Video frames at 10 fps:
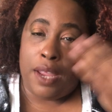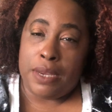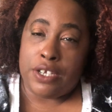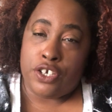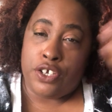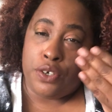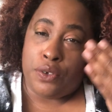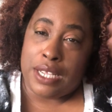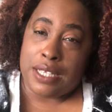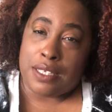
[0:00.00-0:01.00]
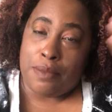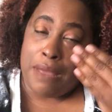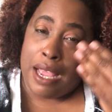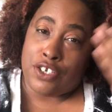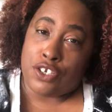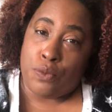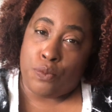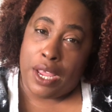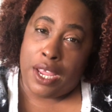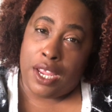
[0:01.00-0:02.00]
Make sure you get some ash
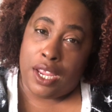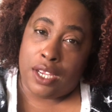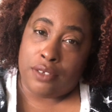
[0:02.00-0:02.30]
away.